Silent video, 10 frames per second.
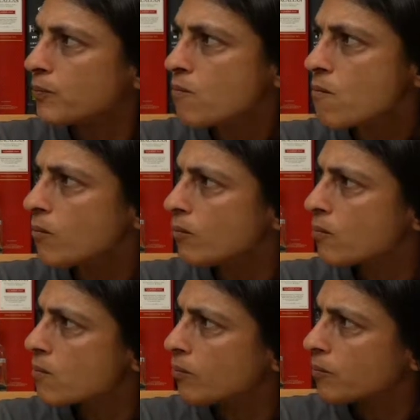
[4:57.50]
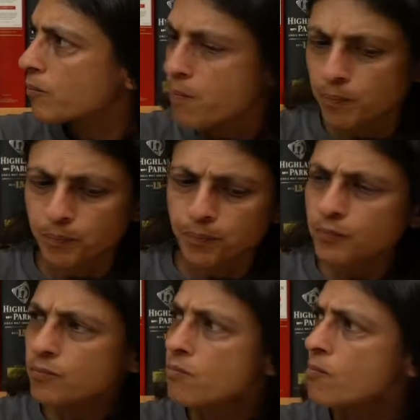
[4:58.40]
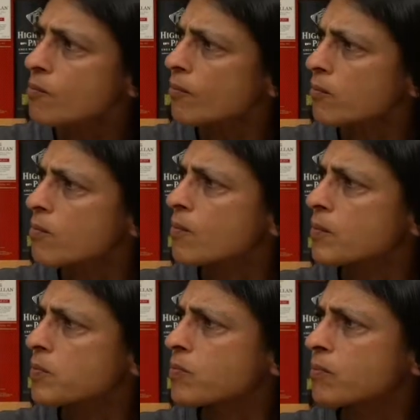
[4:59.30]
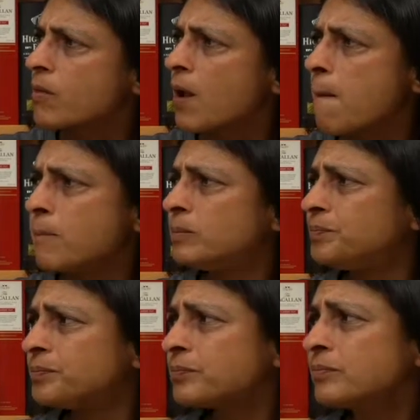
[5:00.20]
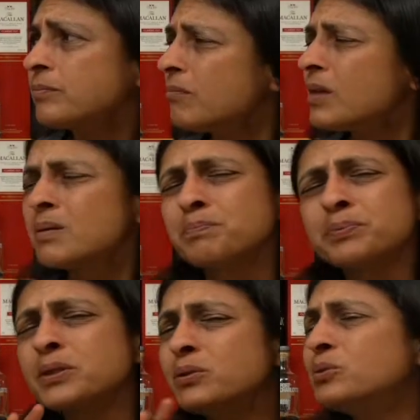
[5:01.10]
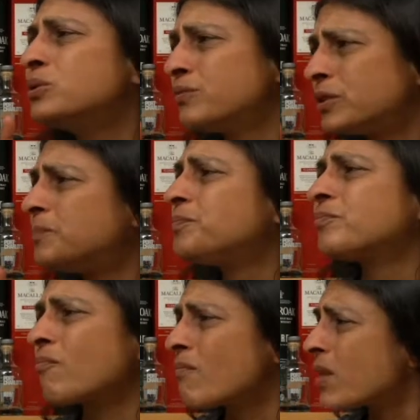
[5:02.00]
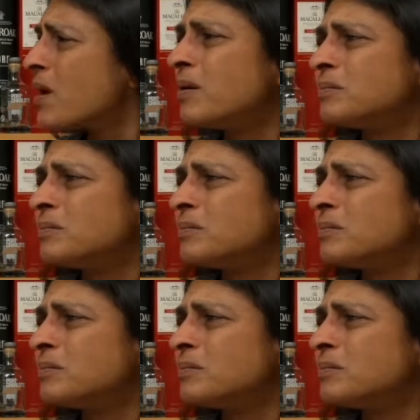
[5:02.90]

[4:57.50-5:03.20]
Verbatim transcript: I'm amazed though is how much I'm enjoying a 43%